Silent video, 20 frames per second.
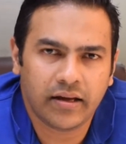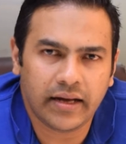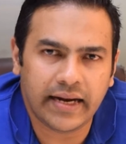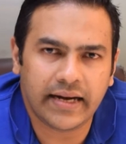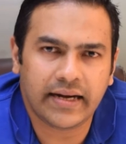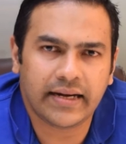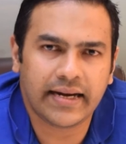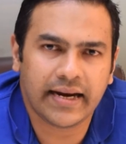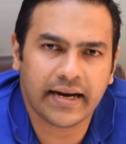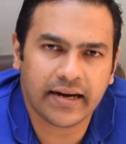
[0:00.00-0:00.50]

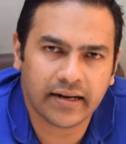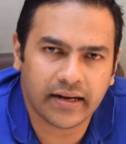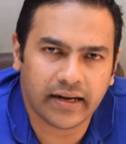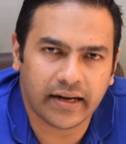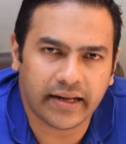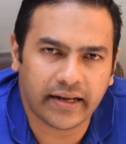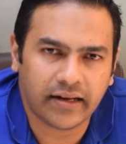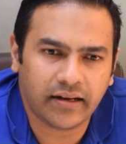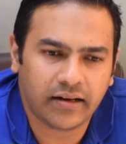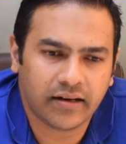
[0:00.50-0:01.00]
intent
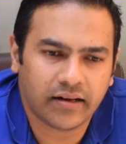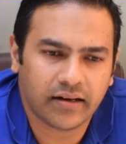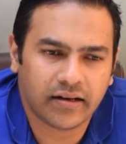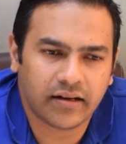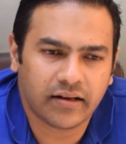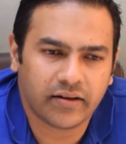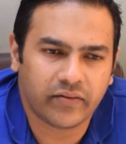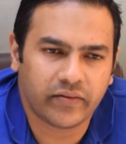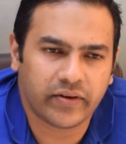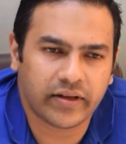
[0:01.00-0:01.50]
link
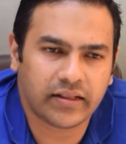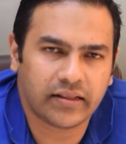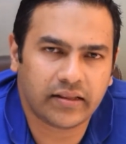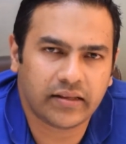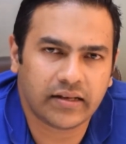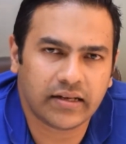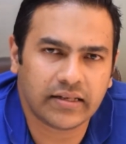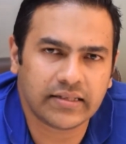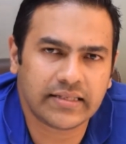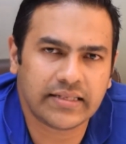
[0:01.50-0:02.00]

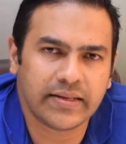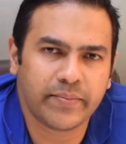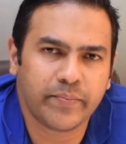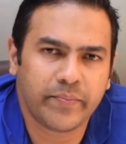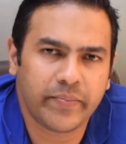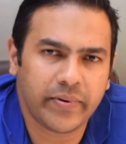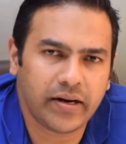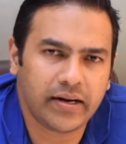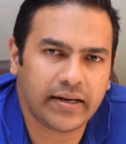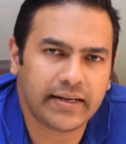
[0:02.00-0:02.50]
with a
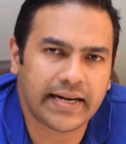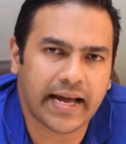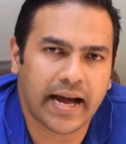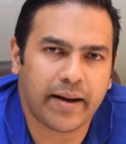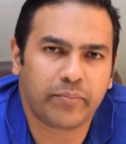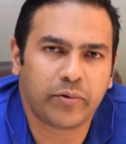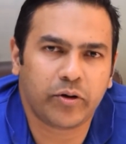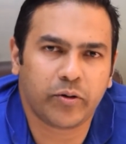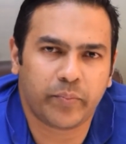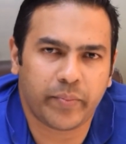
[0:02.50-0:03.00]
simple
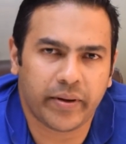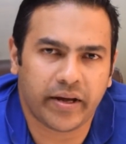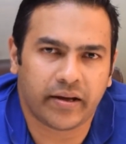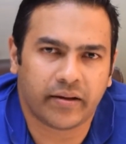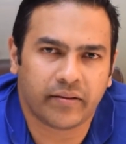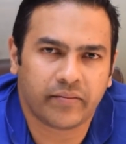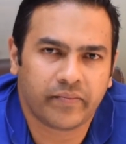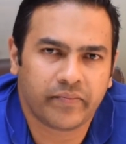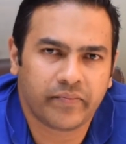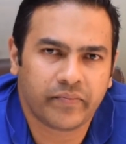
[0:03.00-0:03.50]
tap to
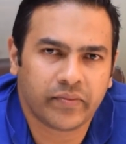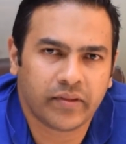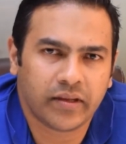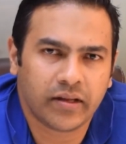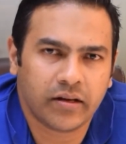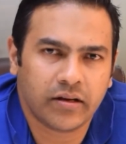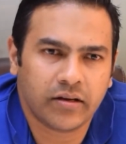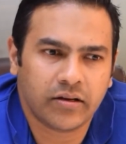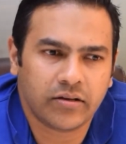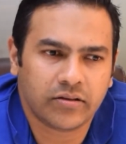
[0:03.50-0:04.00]
pay.
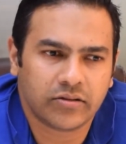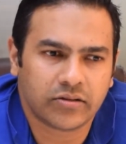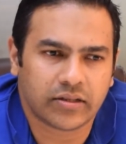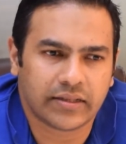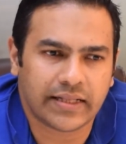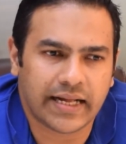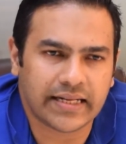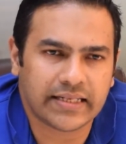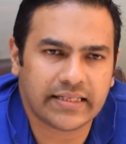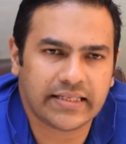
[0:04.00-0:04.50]
So
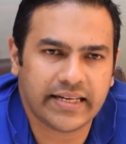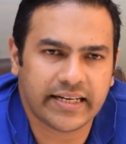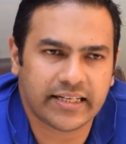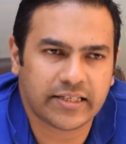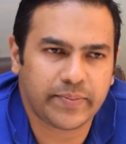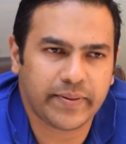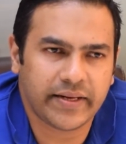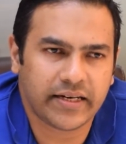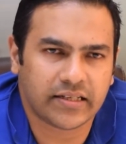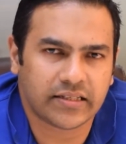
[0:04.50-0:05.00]
that's the
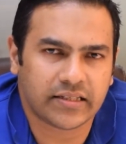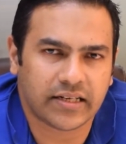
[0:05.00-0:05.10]
experience.